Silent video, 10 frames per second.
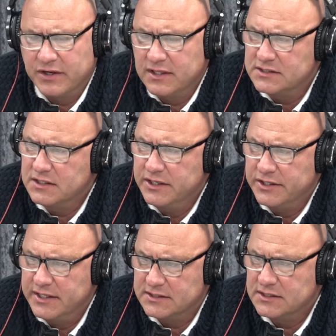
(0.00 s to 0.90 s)
your
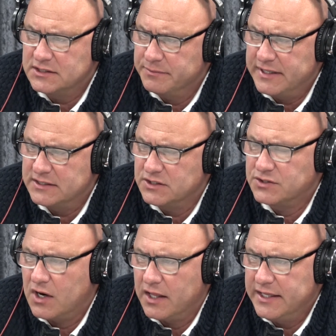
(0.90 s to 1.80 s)
distance sometimes. Those
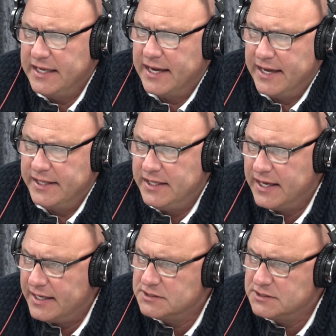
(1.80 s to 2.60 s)
are all EIA-TI